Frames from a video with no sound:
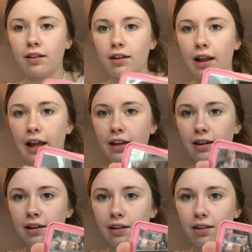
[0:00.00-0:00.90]
white
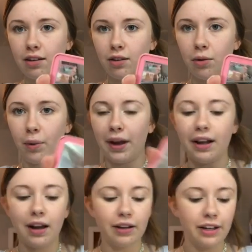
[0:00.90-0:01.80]

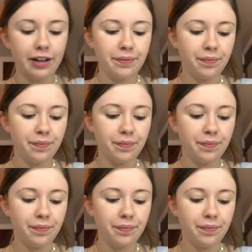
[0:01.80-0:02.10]
color,